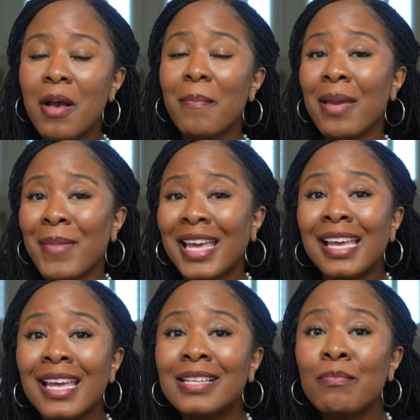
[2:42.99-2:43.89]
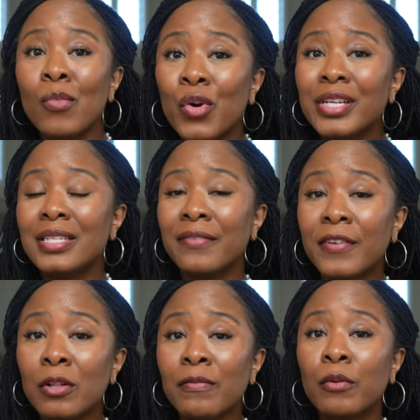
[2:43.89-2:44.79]
by making it more
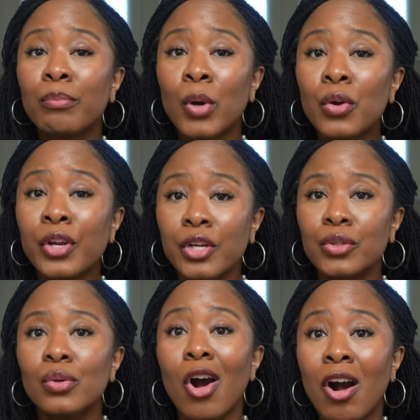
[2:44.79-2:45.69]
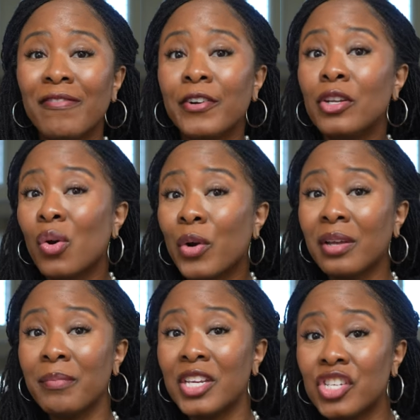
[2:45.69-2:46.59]
difficult for brokers who offer lower
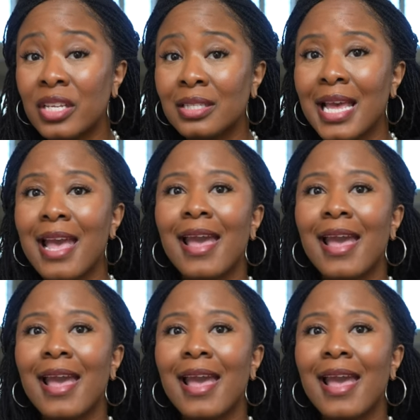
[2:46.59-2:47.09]
commissions